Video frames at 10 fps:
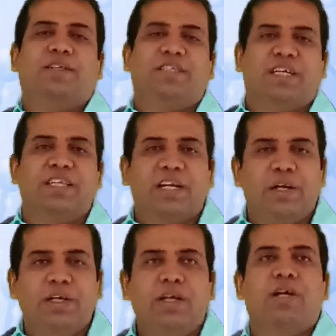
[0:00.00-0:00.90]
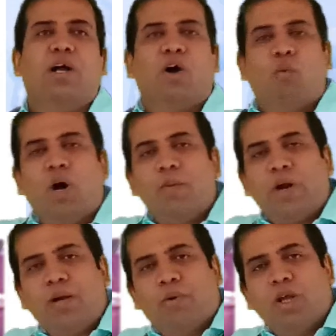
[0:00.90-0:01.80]
Generally,
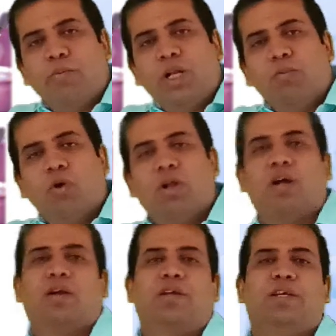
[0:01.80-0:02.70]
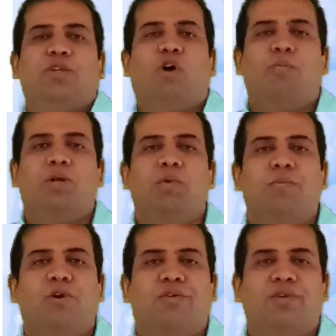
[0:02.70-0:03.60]
1.5 millimolar is the
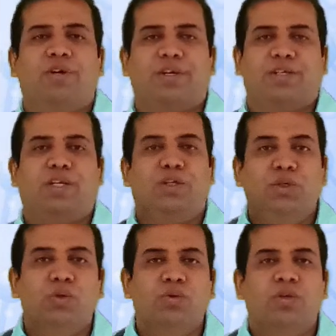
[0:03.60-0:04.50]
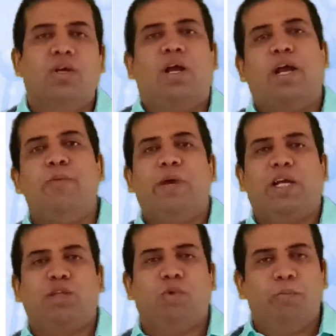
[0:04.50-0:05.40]
optimum concentration used in
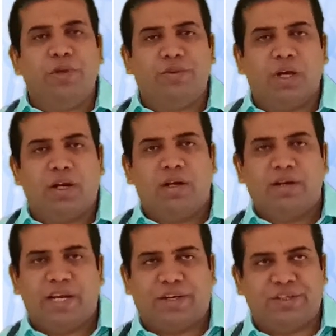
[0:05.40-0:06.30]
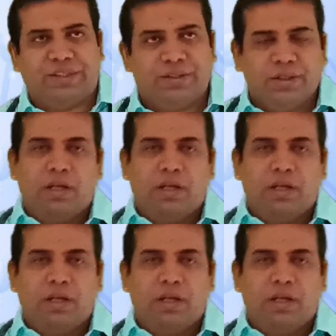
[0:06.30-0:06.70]
maximum PCR reaction.